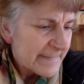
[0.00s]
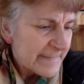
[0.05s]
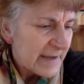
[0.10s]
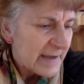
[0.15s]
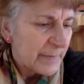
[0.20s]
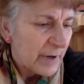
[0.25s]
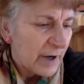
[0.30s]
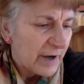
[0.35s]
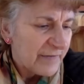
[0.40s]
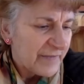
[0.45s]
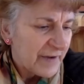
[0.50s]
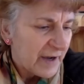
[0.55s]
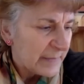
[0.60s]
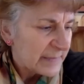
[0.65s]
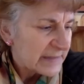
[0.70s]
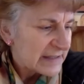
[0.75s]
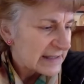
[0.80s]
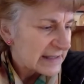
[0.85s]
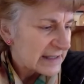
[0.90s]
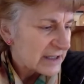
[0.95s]
and my
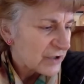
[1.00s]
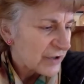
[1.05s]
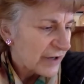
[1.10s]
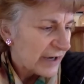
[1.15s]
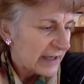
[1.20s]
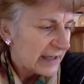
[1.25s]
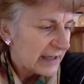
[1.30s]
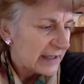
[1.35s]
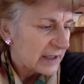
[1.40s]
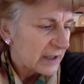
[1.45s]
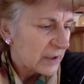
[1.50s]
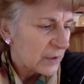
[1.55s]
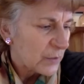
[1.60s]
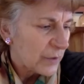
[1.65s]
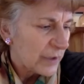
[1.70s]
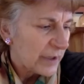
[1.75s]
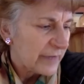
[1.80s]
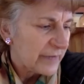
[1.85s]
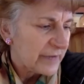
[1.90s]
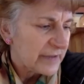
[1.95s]
pharmacist training and
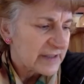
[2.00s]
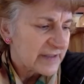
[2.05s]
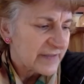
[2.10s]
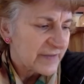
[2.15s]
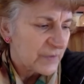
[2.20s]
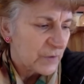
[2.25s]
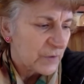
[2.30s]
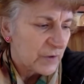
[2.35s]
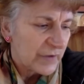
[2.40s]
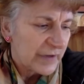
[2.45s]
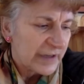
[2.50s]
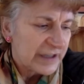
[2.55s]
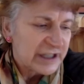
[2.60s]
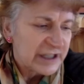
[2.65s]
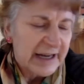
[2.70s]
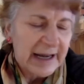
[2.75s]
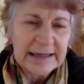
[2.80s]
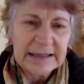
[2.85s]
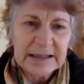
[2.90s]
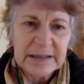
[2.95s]
career has further
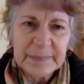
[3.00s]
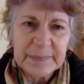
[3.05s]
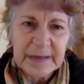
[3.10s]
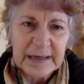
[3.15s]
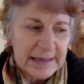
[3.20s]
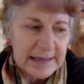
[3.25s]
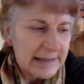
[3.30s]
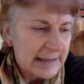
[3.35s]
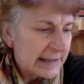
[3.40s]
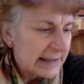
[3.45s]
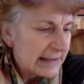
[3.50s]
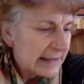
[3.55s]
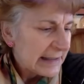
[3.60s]
educated me